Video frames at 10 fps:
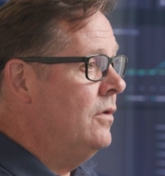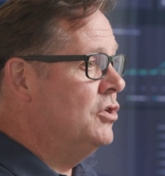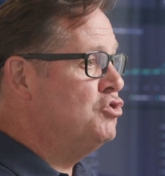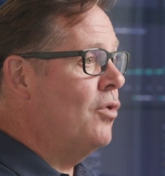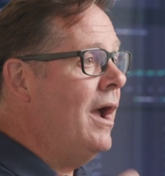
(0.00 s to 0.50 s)

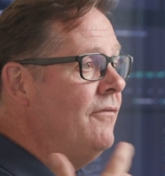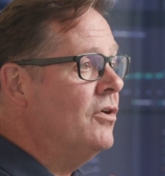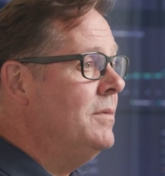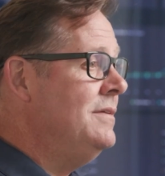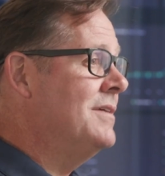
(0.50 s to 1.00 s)
to drive
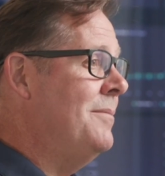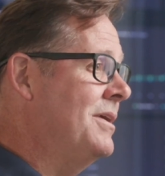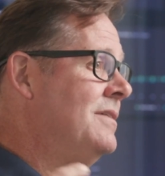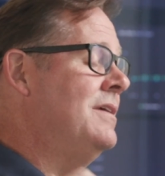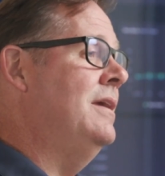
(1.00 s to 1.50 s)
your mean time to
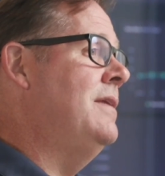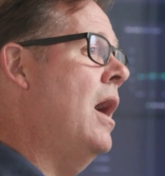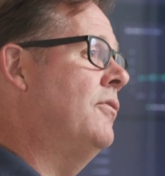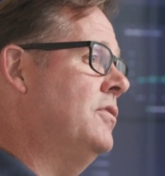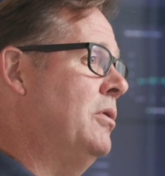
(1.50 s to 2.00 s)
contain
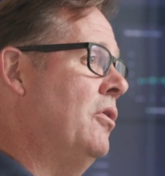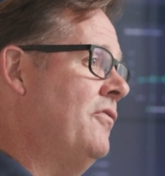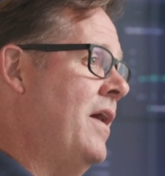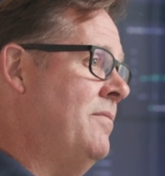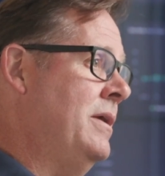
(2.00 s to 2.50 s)
down to below
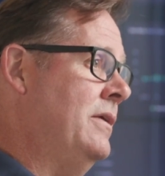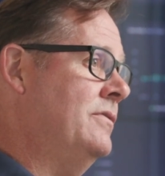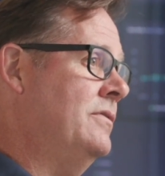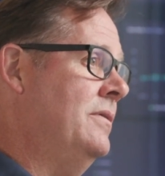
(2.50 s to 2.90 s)
5 minutes.